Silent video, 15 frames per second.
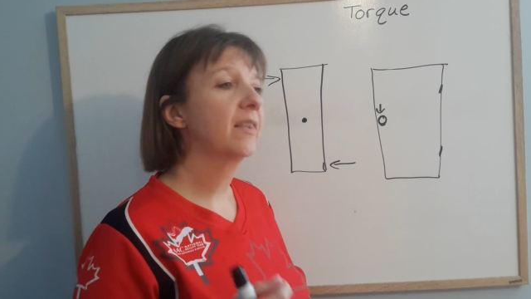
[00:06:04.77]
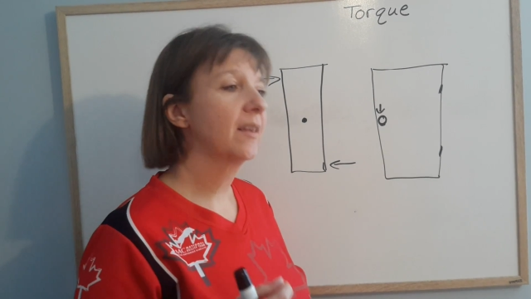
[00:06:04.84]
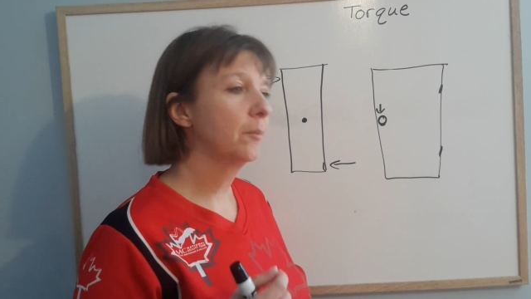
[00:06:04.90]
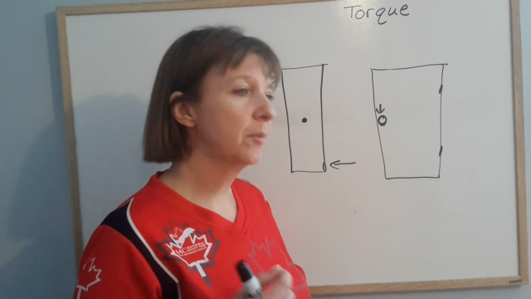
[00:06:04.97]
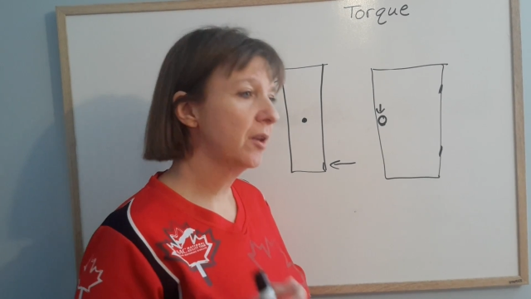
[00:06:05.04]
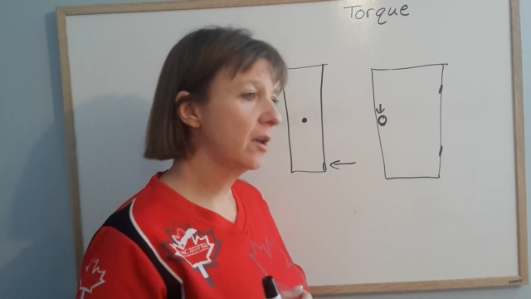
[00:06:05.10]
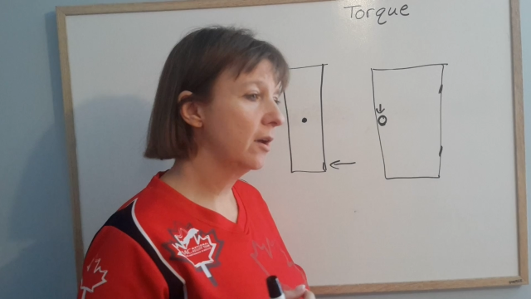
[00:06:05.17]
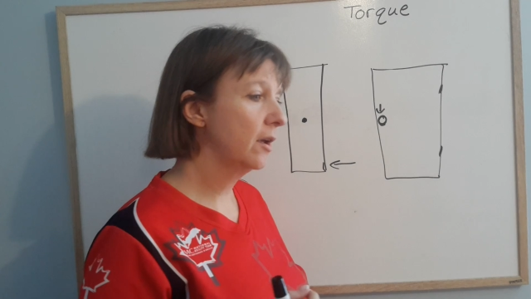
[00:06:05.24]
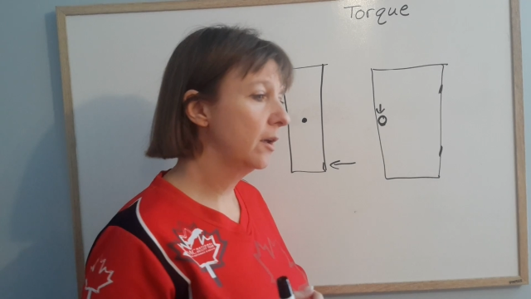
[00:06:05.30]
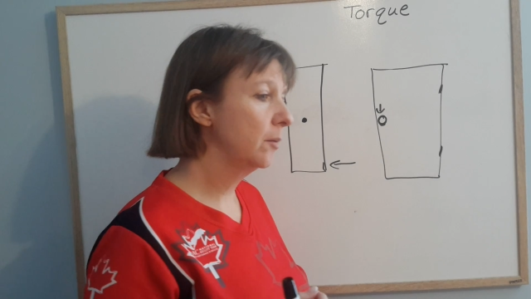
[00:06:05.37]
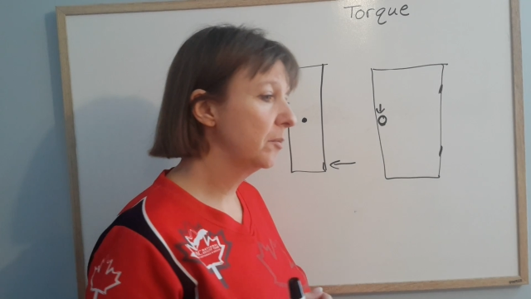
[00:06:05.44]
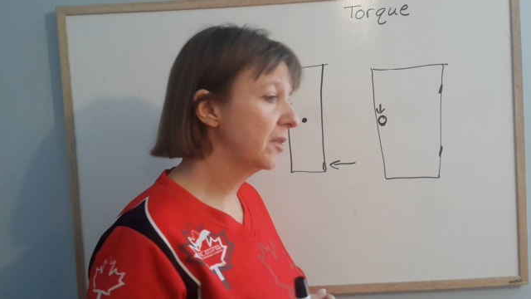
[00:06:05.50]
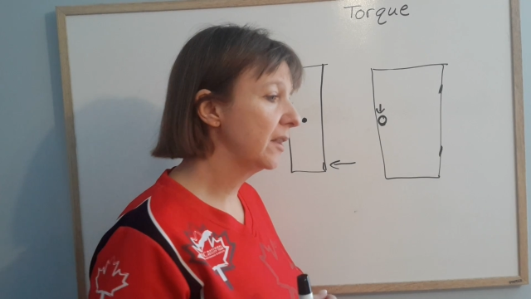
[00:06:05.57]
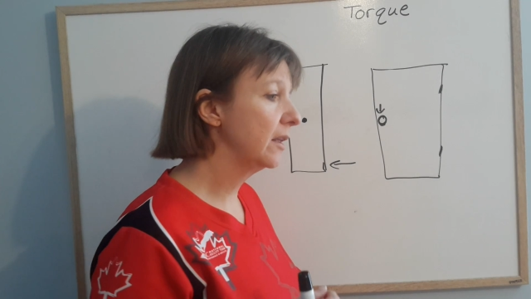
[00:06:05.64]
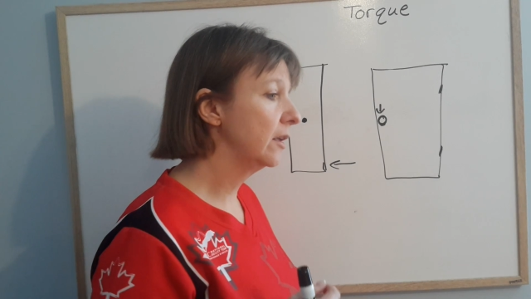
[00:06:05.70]

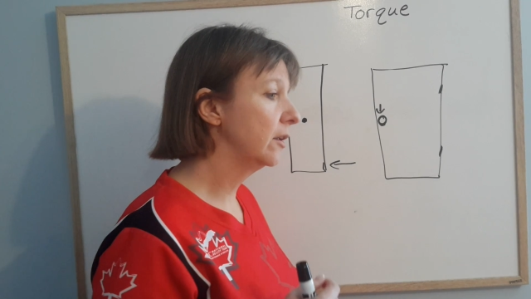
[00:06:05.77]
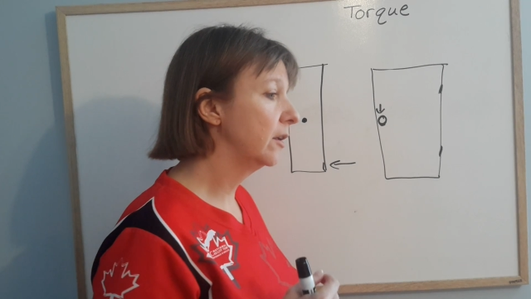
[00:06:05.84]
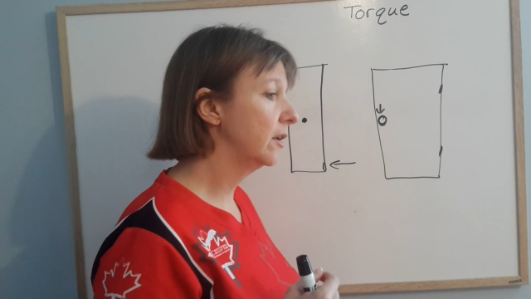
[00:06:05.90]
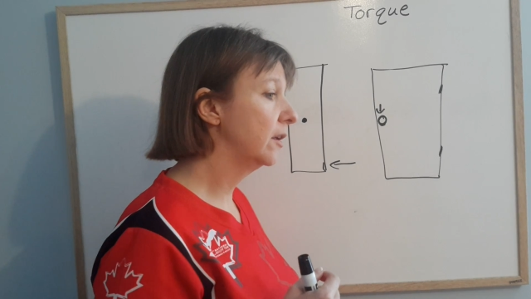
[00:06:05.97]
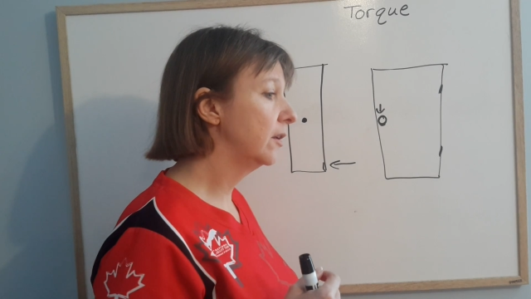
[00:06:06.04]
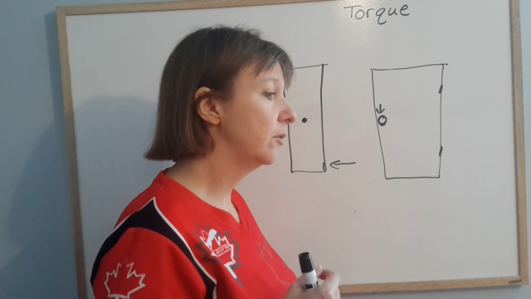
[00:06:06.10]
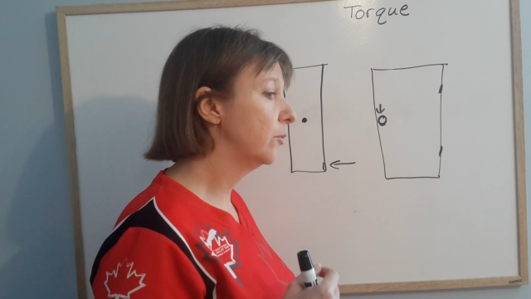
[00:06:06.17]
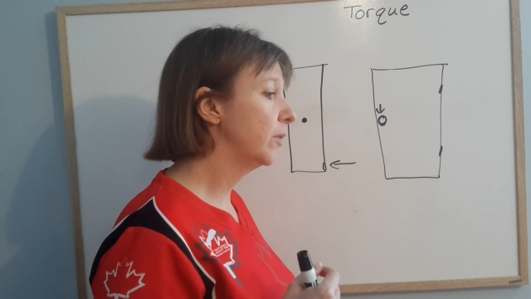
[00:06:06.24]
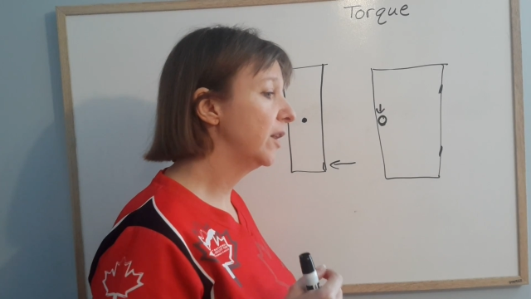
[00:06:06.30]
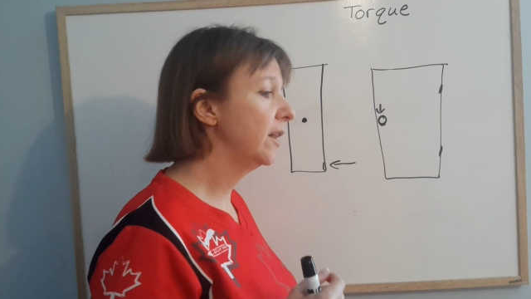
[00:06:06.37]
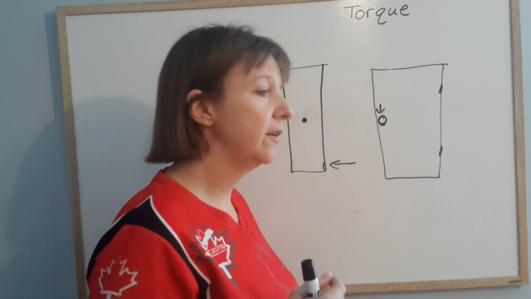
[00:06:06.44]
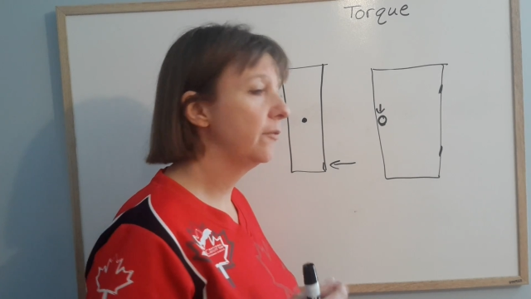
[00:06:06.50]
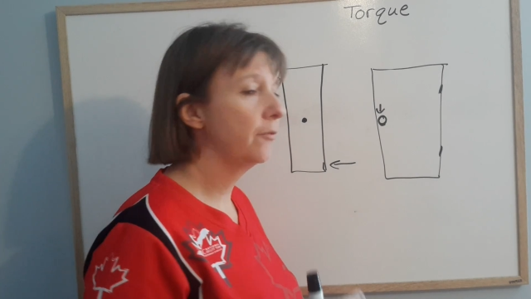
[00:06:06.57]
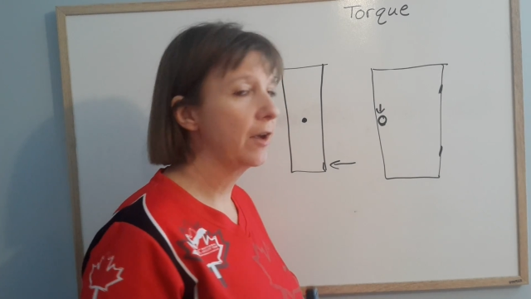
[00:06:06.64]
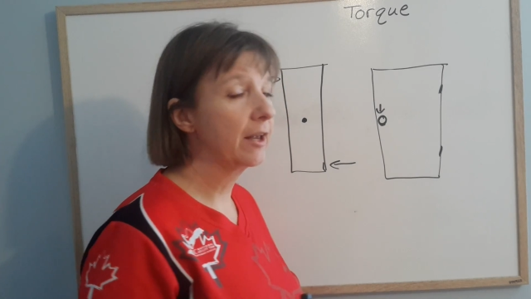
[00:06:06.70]
Sometimes in
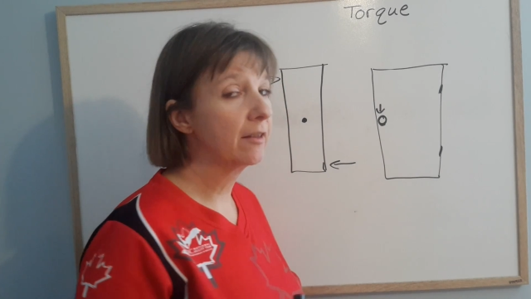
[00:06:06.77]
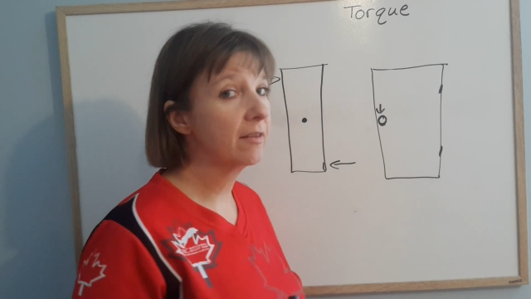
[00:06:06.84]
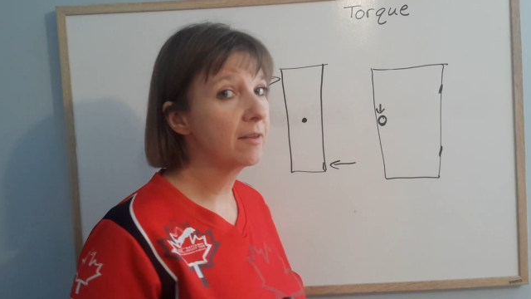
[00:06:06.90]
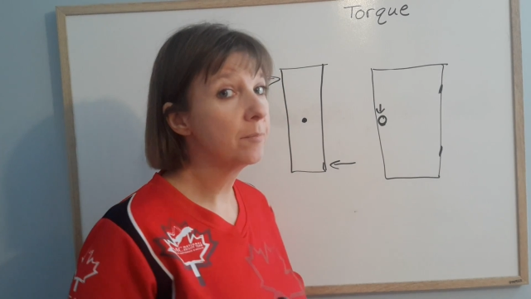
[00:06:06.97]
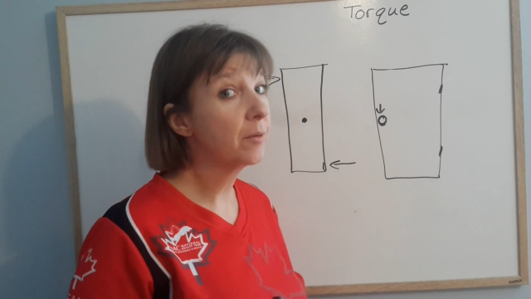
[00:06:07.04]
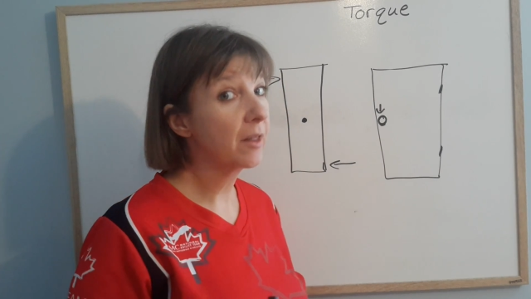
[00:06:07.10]
really fancy